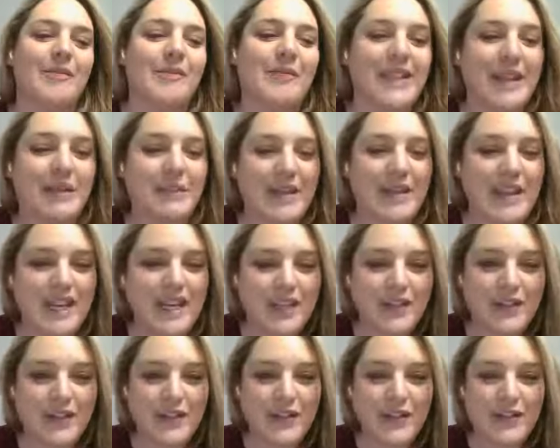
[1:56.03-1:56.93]
Let me
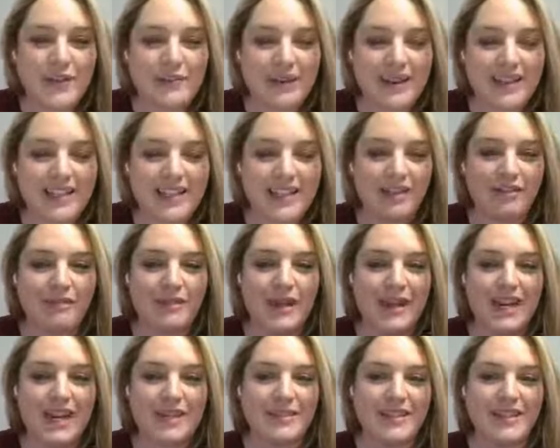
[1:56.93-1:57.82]
introduce myself. My
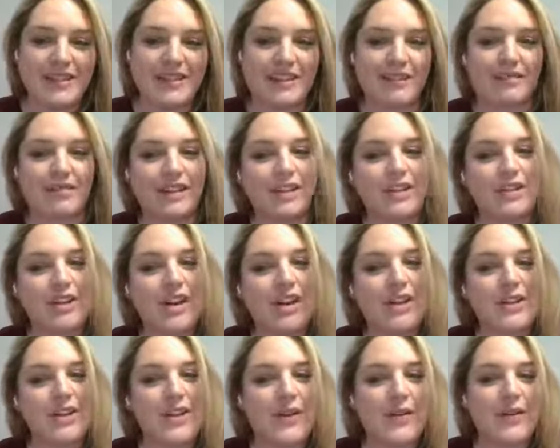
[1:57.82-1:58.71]
name is Stephanie
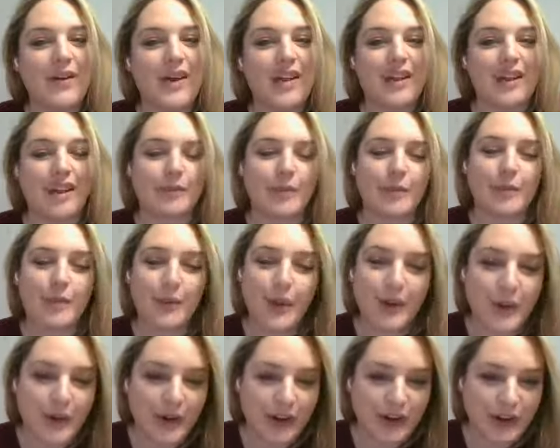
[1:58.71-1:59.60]
Tronto, and I'm a
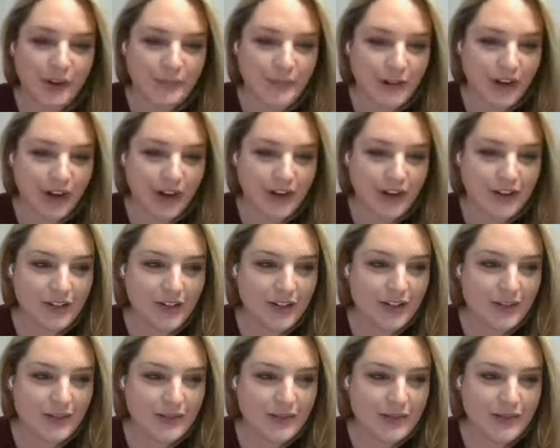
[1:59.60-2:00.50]
program
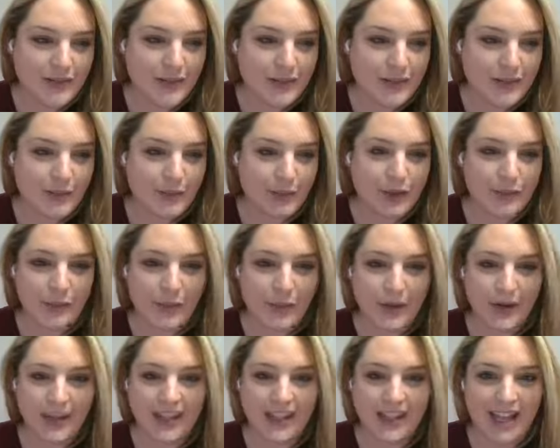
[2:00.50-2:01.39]
director with
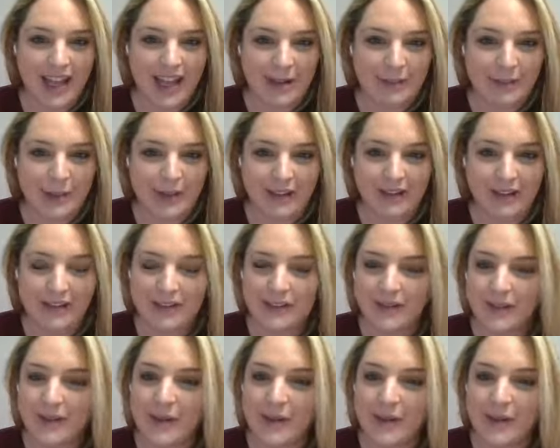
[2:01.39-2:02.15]
Springboard Collaborative.